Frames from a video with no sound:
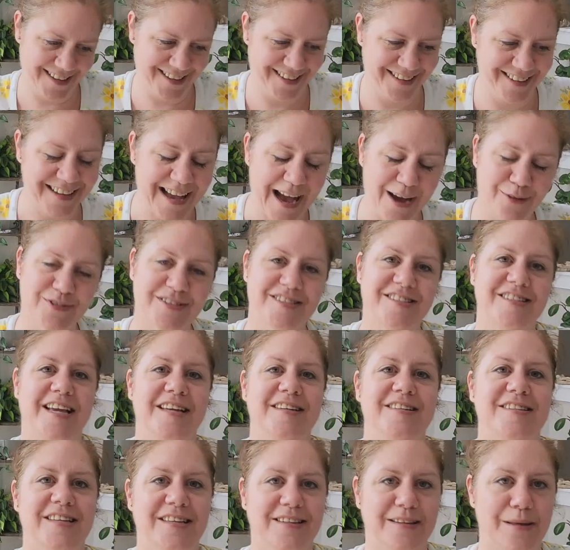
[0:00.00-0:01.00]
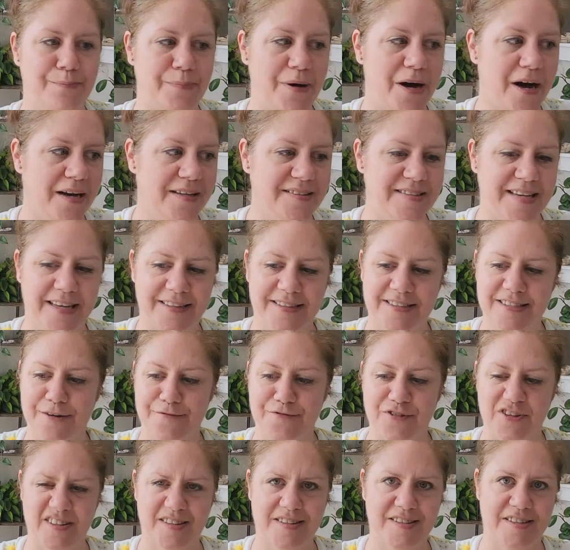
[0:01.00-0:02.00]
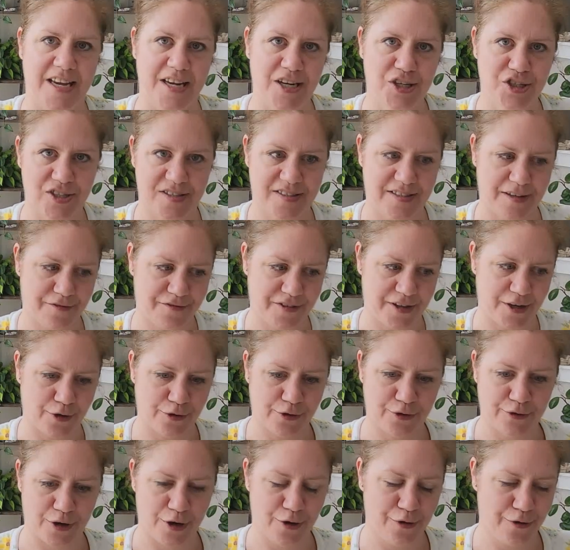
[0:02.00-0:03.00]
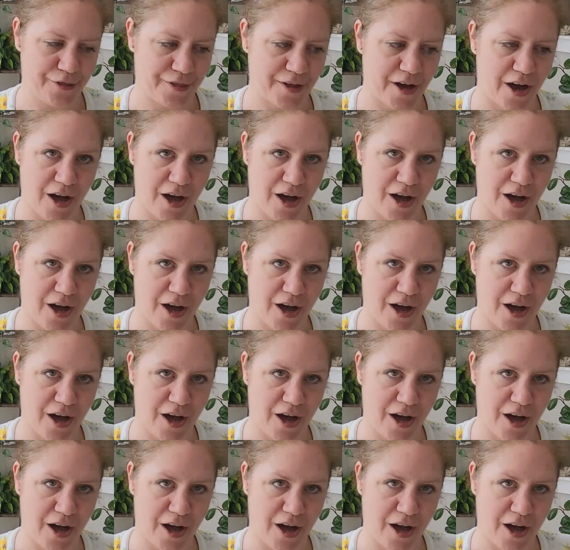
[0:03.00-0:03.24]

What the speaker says: I was tasting the pods at different stages of their growth